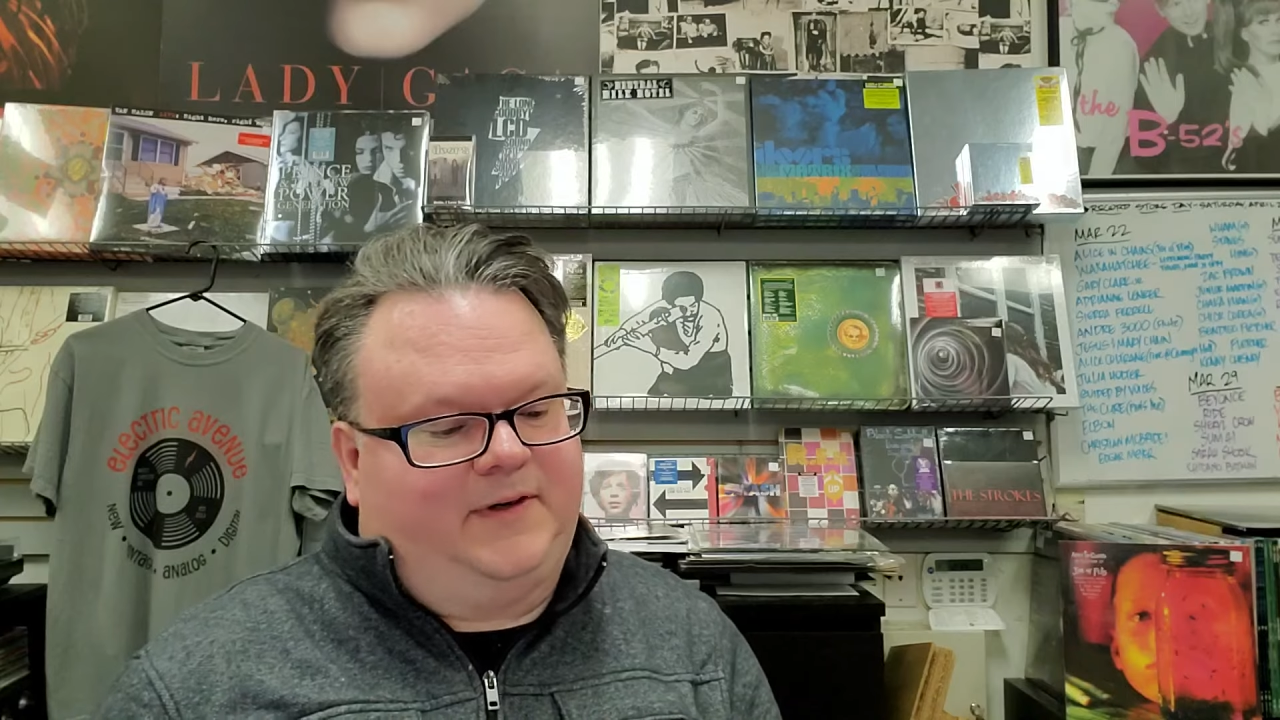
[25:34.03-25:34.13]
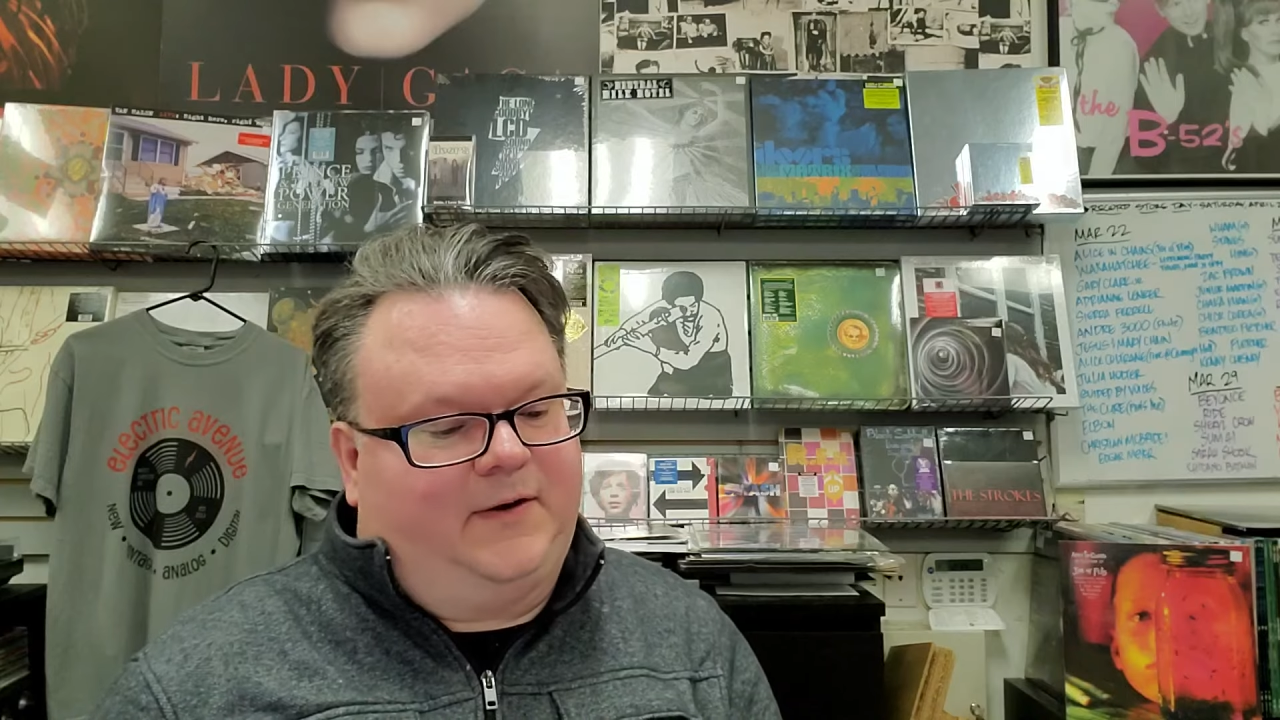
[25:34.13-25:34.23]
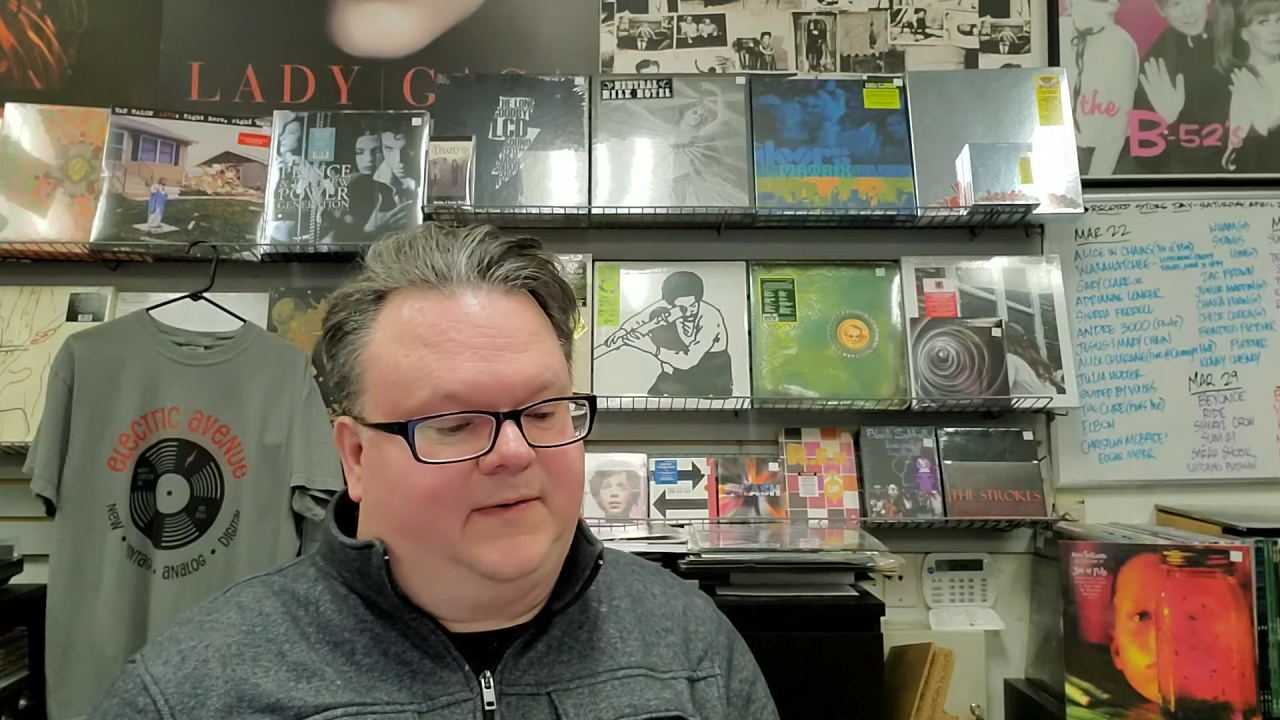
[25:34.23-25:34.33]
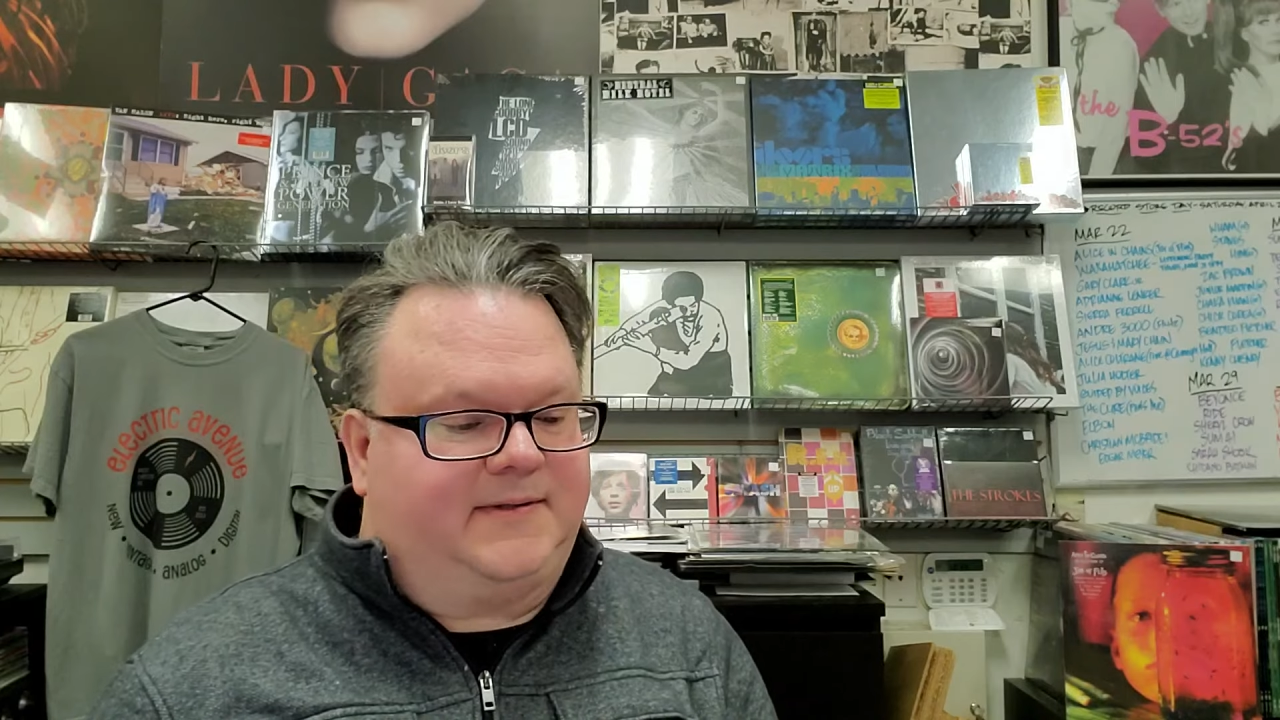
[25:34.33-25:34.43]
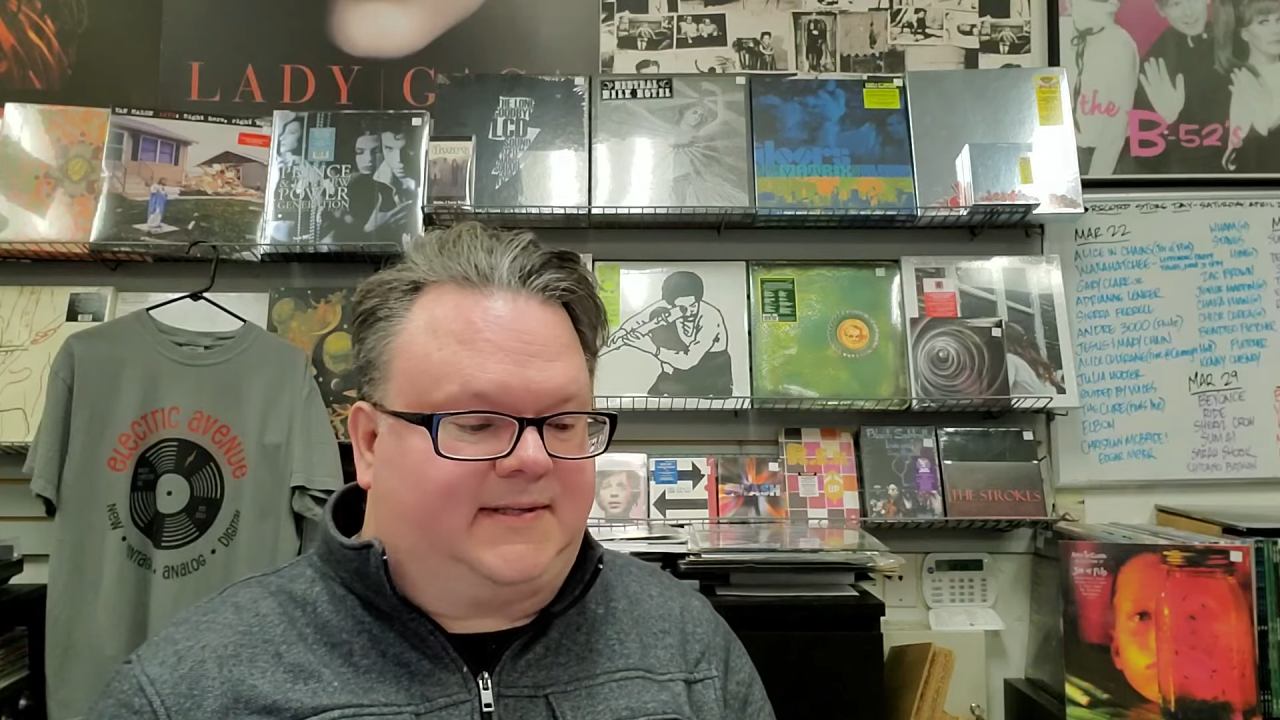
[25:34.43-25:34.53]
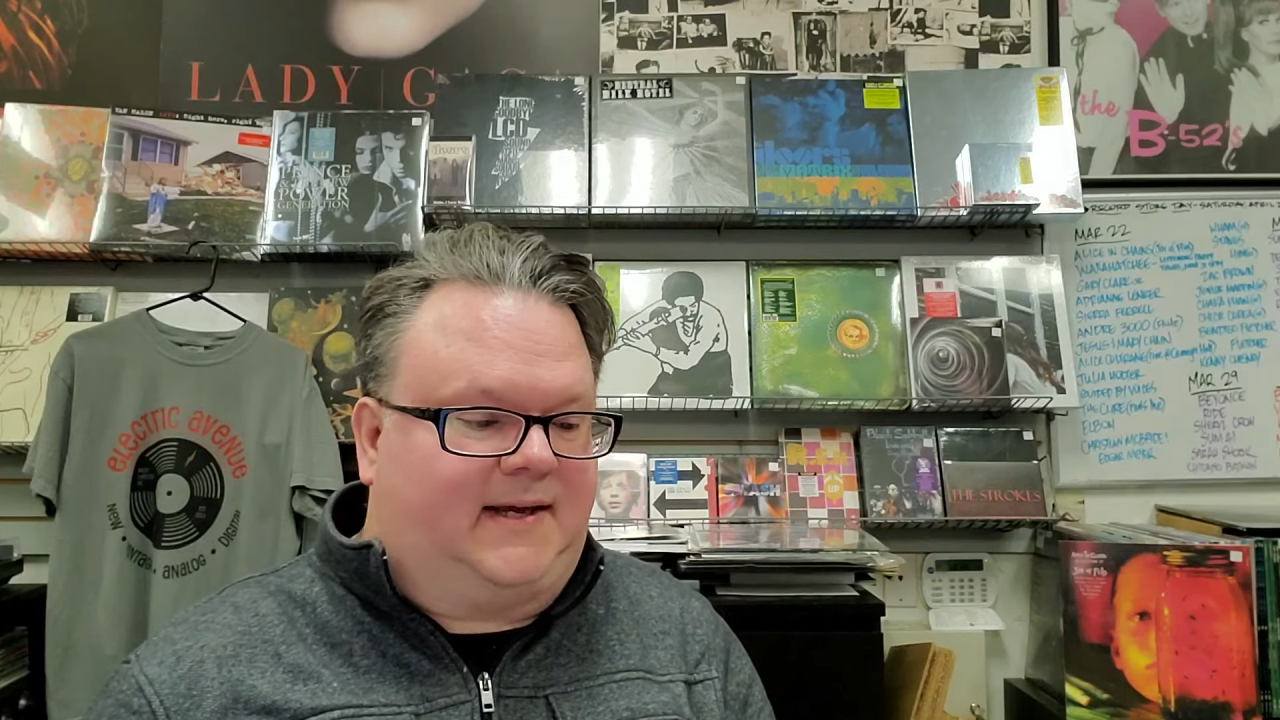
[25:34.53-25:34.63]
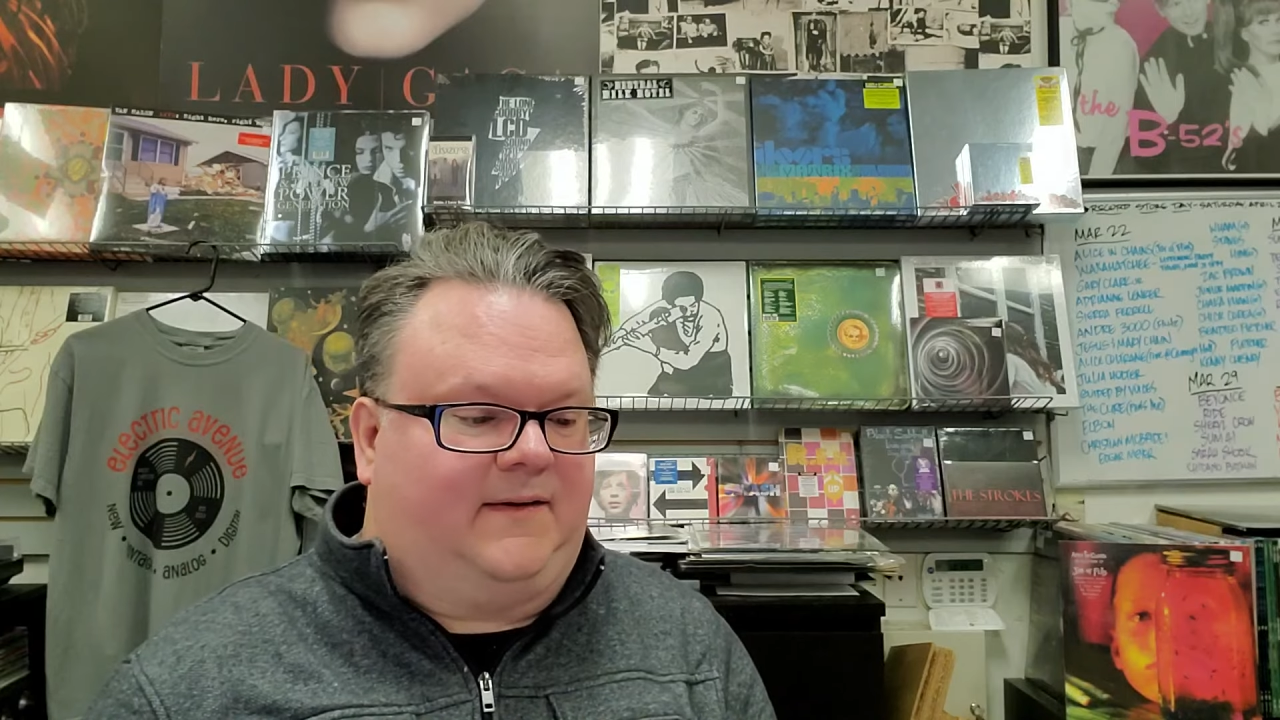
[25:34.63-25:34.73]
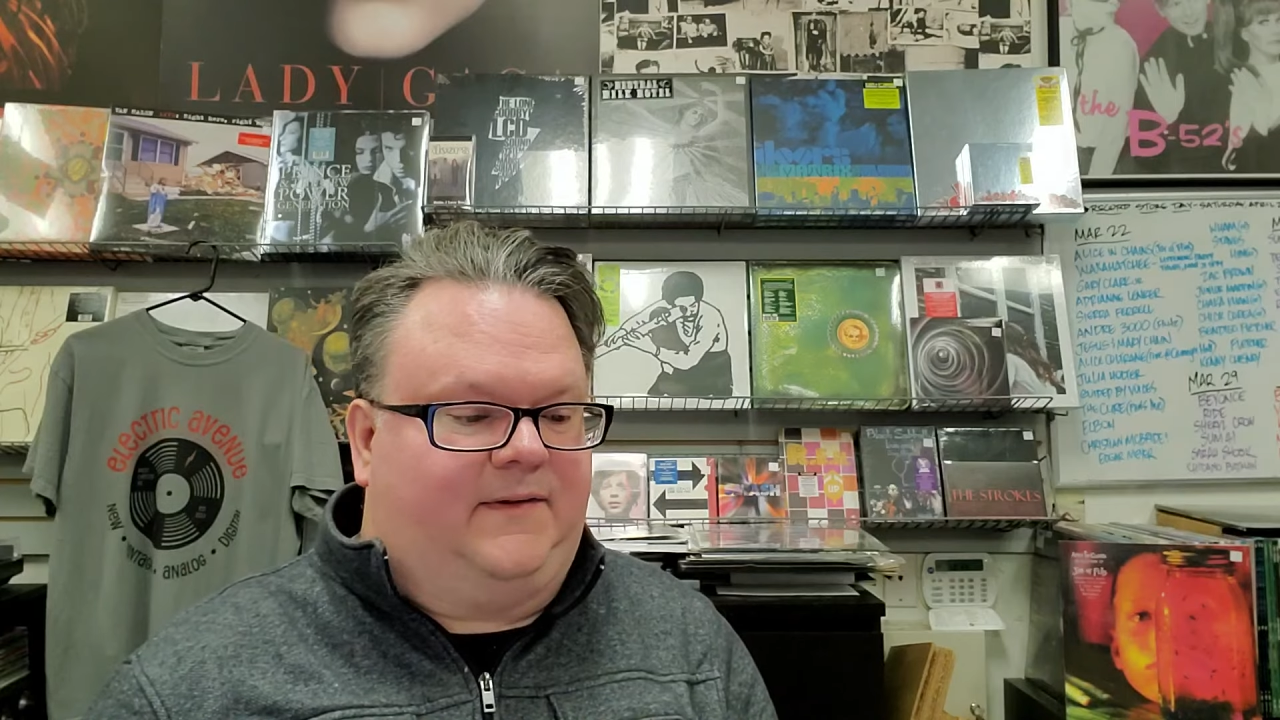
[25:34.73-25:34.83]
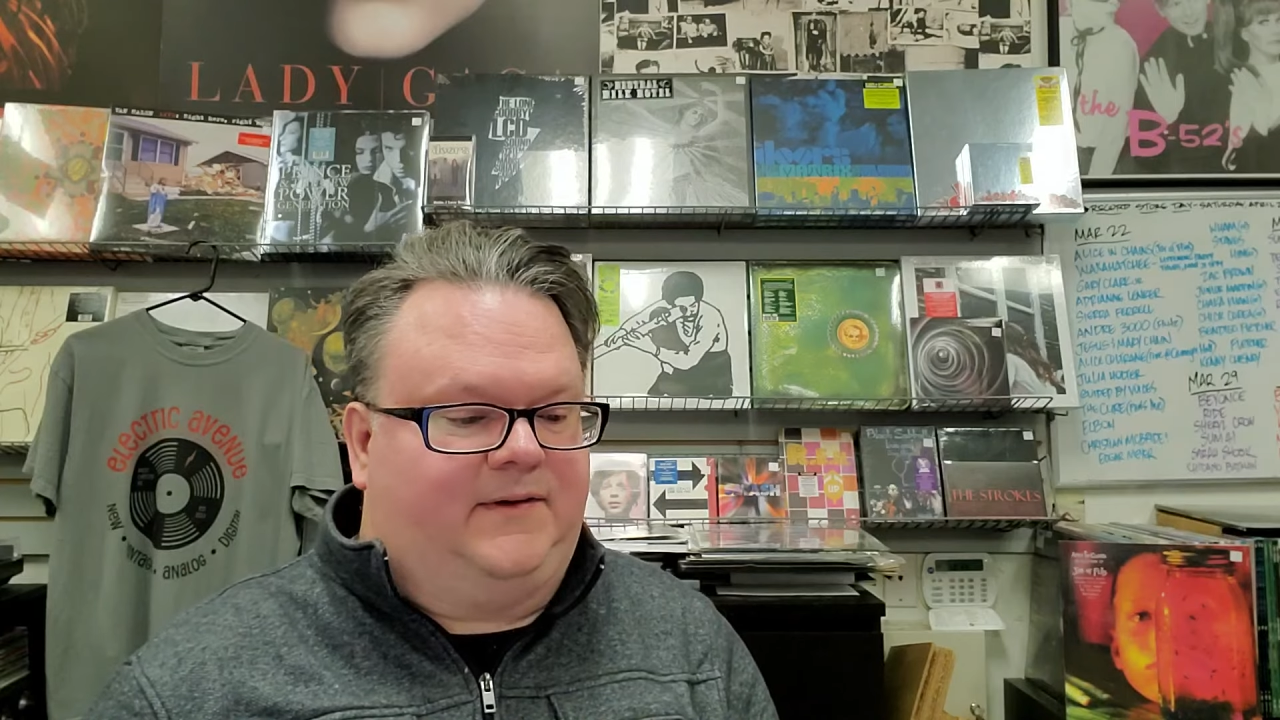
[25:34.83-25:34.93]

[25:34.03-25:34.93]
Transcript: know the sound